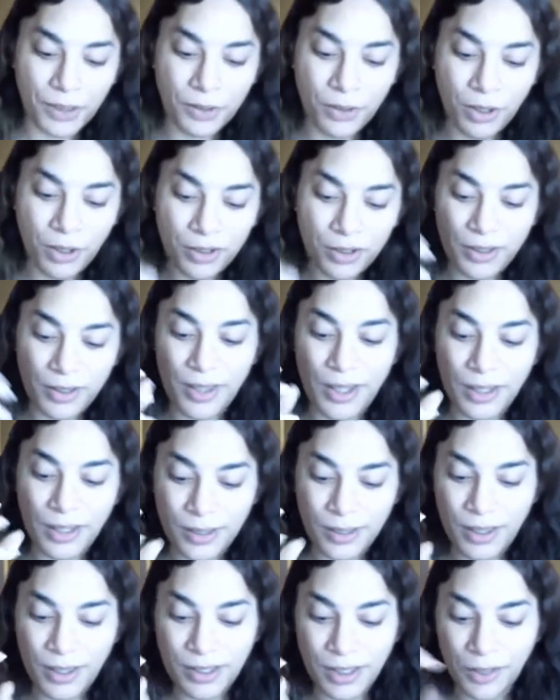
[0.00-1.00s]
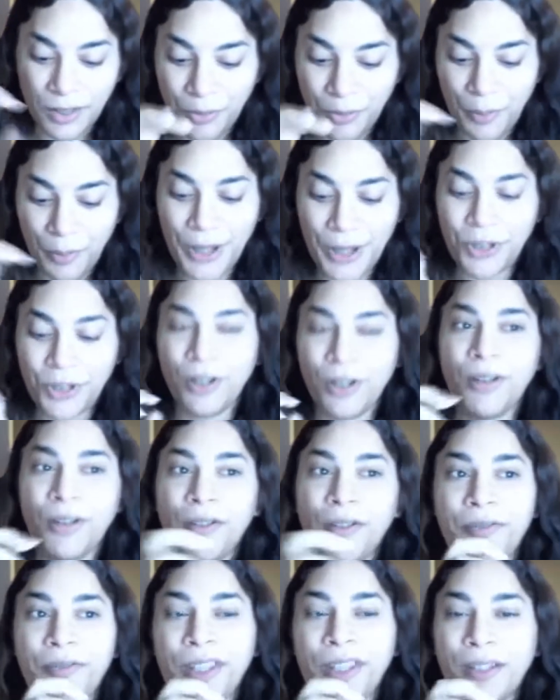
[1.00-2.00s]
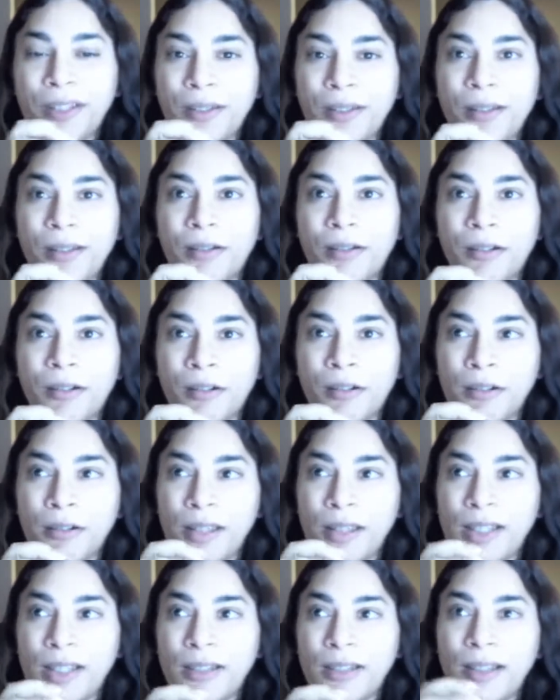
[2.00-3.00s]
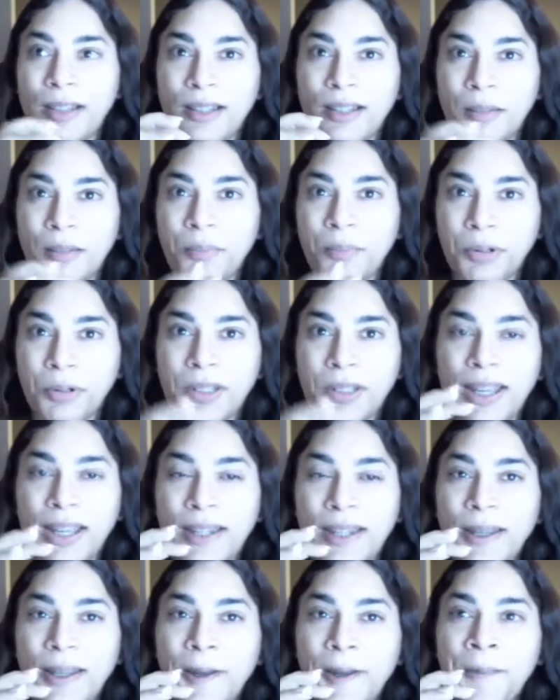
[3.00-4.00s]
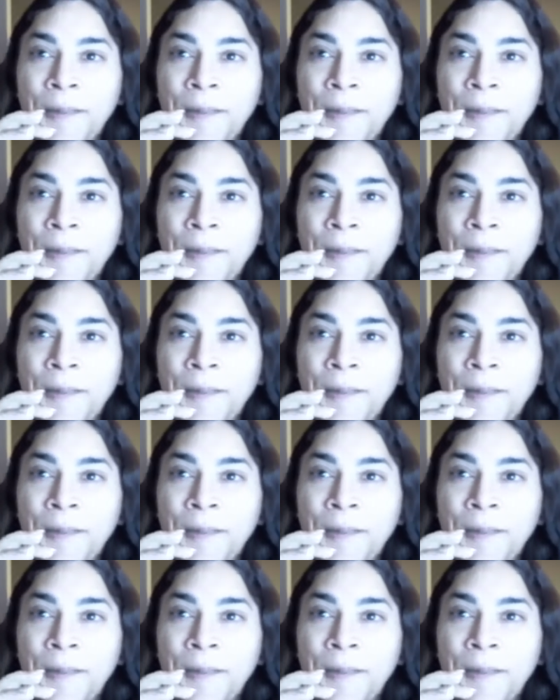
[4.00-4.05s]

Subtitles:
toss this information or this input, and